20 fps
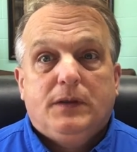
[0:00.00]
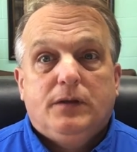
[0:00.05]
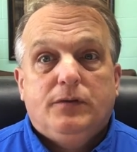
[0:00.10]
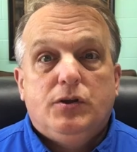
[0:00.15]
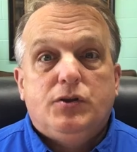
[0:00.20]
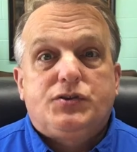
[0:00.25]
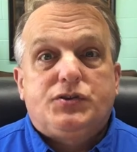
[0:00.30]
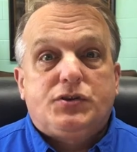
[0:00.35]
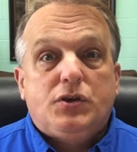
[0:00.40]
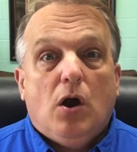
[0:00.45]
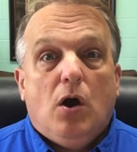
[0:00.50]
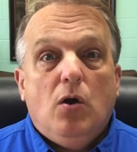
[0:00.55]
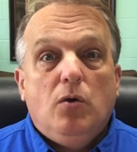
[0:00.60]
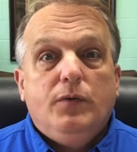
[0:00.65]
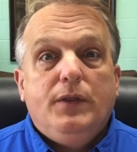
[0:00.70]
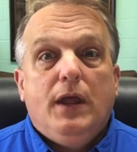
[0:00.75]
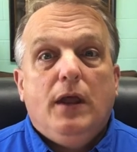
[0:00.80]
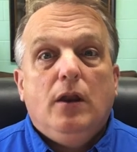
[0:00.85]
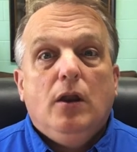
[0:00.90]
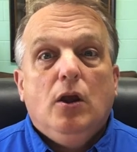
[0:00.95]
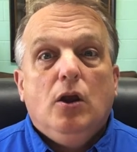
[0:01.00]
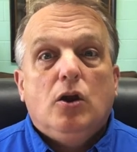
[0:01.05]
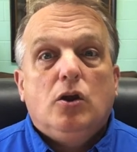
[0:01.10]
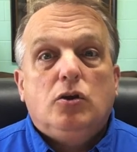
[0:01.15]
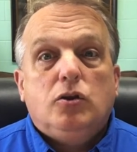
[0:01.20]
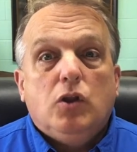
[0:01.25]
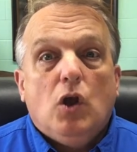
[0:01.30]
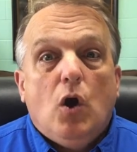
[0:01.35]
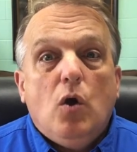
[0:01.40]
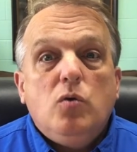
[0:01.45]
The stone that
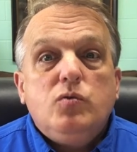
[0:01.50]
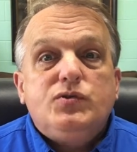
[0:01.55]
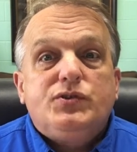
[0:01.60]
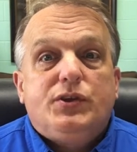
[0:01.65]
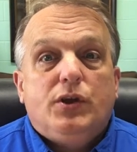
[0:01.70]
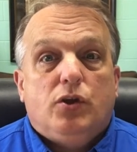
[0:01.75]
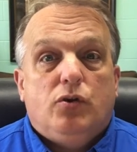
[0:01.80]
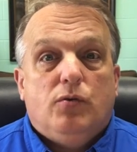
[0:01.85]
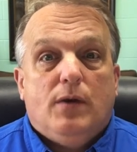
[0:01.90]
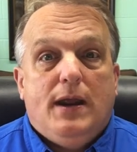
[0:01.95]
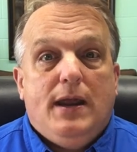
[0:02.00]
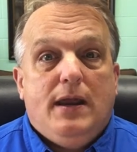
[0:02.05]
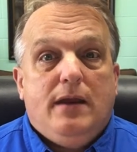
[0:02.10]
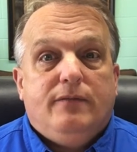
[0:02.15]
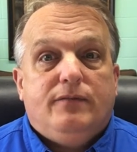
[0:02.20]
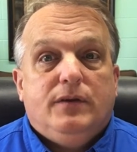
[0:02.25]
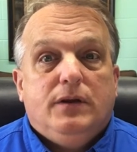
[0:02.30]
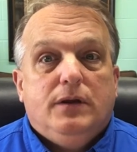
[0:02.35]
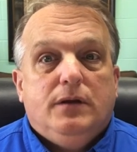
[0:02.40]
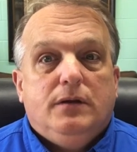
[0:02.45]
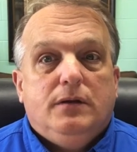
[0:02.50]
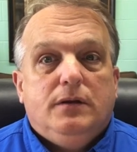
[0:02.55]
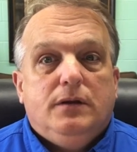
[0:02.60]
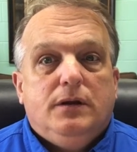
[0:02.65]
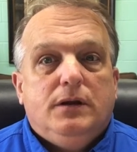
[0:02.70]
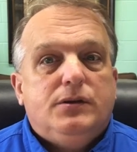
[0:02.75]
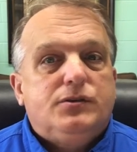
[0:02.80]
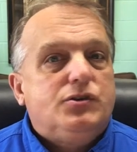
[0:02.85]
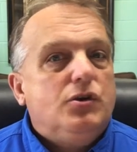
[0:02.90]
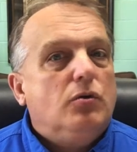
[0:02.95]
closed the grave
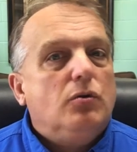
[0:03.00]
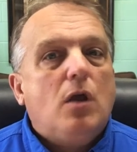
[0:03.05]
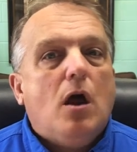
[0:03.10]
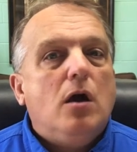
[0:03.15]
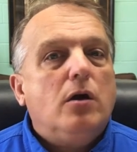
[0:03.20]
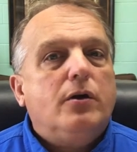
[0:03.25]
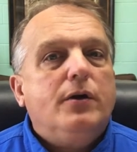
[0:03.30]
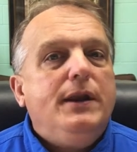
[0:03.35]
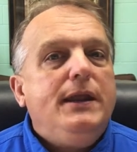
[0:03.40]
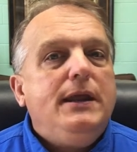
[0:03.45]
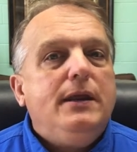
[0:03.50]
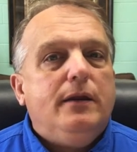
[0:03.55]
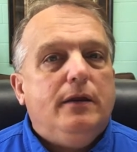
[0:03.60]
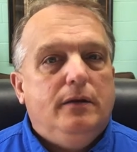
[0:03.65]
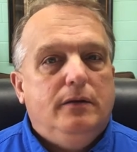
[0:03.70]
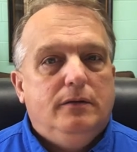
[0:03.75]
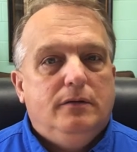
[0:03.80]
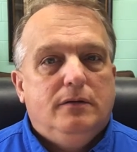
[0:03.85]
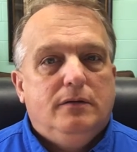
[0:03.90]
is no longer needed